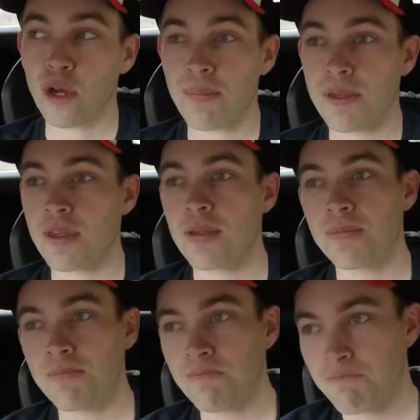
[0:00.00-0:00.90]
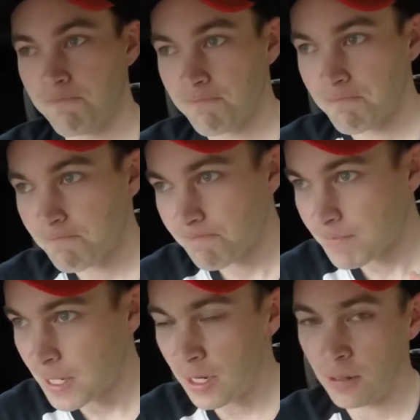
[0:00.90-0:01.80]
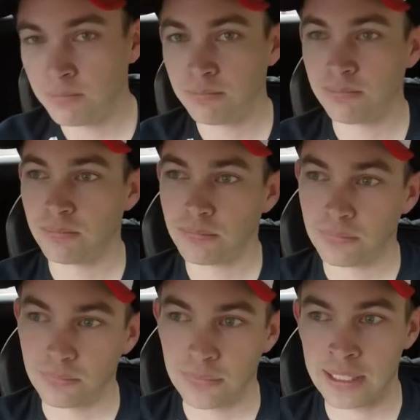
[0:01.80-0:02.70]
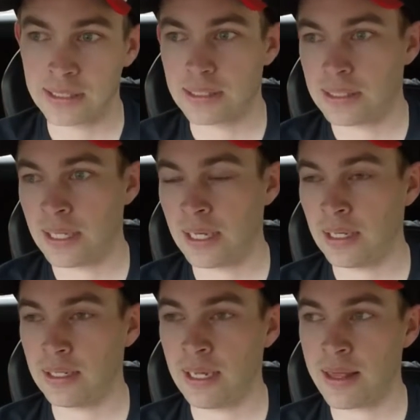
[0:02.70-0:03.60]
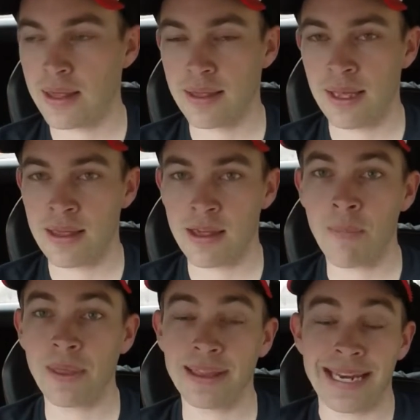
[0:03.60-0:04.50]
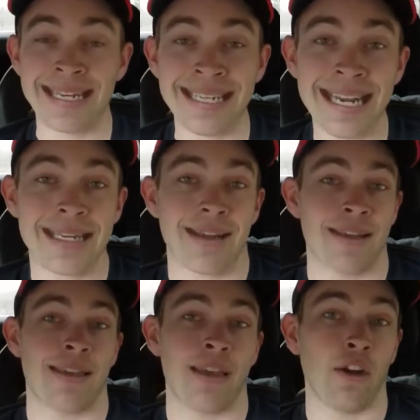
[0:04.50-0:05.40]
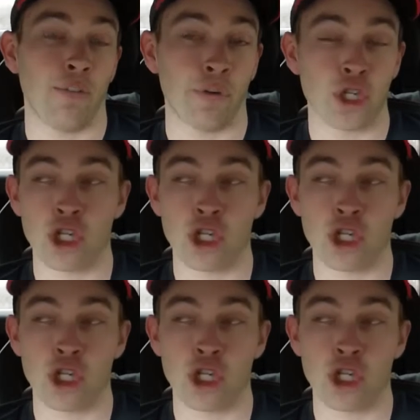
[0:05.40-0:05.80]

trips, you know, it's something that I need to consider for